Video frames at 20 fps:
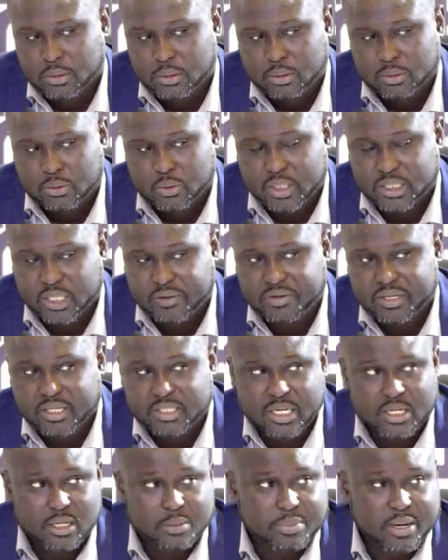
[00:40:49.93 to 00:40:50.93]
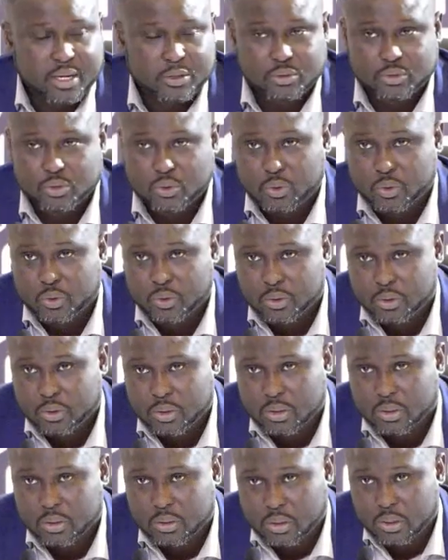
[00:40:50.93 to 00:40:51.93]
To achieving the strategic plan. So,
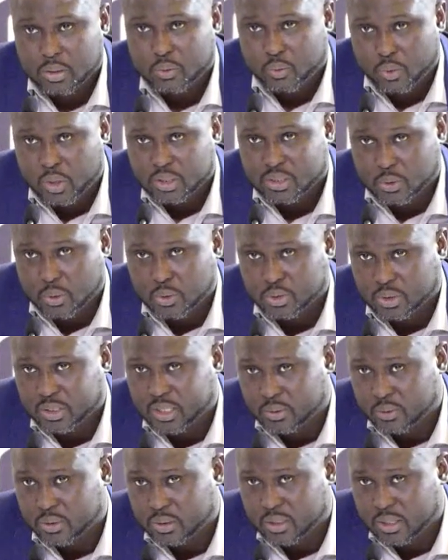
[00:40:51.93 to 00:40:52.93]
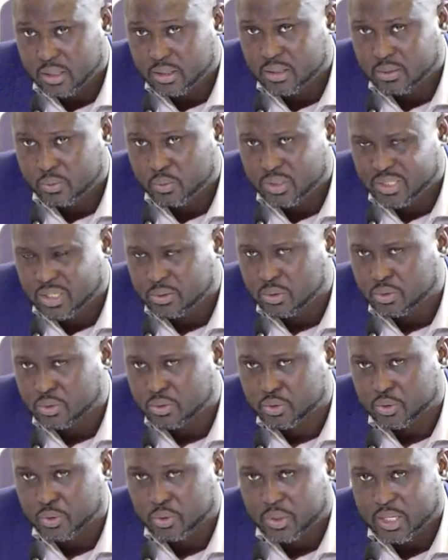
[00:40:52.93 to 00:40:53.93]
was that not
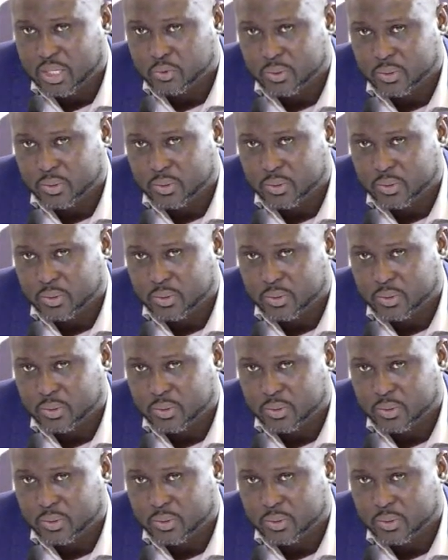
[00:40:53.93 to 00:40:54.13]
true as well?